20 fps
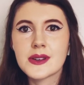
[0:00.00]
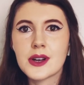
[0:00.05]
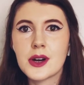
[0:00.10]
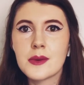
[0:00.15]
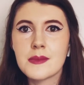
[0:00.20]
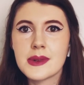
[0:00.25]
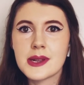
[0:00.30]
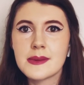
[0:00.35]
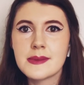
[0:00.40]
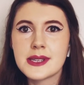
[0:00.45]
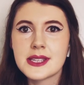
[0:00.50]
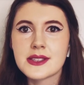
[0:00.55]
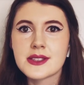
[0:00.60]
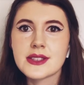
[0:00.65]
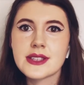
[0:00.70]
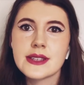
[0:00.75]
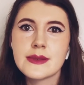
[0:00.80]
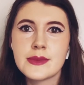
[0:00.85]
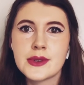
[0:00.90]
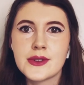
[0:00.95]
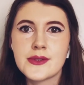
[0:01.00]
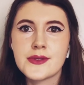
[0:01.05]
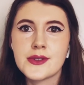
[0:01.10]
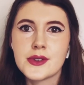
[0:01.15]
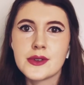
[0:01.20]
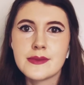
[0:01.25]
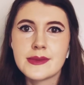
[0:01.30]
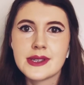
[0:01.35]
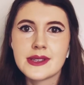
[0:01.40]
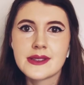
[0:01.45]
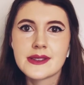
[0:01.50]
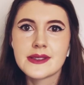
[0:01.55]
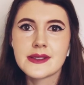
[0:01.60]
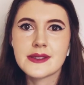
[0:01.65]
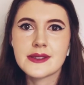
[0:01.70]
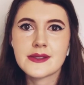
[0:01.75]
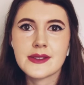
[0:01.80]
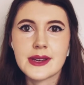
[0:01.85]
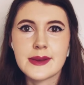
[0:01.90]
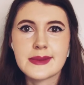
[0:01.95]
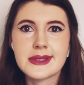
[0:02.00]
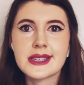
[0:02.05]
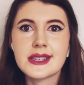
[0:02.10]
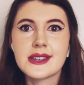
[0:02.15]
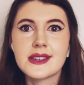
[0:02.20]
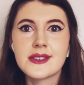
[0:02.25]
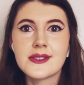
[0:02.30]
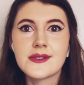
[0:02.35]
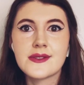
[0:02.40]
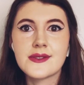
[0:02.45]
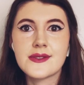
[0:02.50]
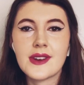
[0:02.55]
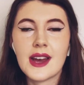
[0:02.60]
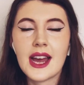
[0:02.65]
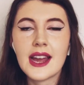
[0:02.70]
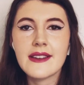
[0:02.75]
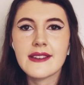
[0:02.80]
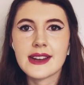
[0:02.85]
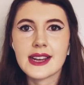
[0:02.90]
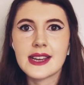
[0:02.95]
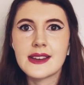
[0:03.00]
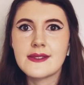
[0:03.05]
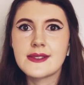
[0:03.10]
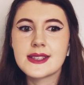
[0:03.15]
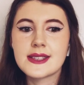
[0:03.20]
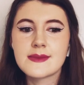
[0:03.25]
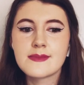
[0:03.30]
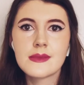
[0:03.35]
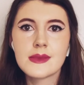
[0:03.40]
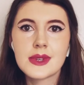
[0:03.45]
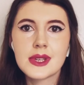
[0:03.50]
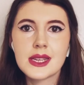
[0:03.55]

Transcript: complement to the more formal script of hieroglyphs.